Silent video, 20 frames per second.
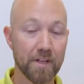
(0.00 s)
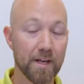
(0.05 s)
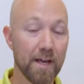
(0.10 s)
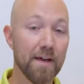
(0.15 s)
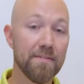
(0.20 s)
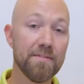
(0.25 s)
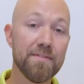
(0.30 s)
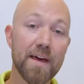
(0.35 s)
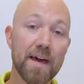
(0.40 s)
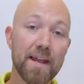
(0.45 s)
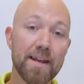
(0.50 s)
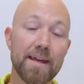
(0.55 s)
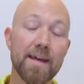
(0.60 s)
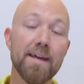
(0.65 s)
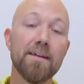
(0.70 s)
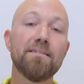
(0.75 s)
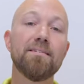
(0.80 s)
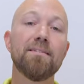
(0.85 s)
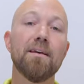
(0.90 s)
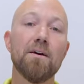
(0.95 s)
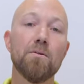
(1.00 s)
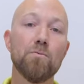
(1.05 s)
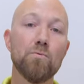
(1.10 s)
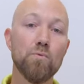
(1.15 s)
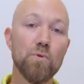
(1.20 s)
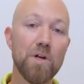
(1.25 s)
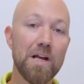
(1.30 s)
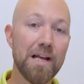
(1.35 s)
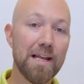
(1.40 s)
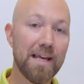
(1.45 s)
And then it's
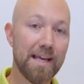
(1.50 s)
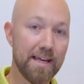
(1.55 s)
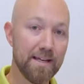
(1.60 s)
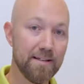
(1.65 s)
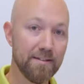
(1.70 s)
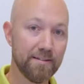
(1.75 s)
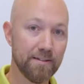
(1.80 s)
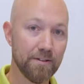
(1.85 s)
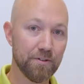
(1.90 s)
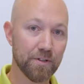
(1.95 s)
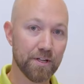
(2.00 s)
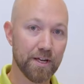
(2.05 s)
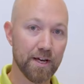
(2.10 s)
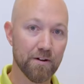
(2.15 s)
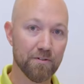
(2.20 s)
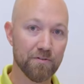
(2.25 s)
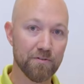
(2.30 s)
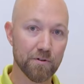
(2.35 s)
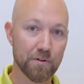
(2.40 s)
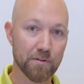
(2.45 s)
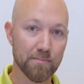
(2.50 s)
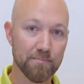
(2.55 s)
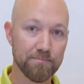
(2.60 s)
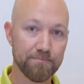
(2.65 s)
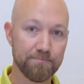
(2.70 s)
really easy to care for.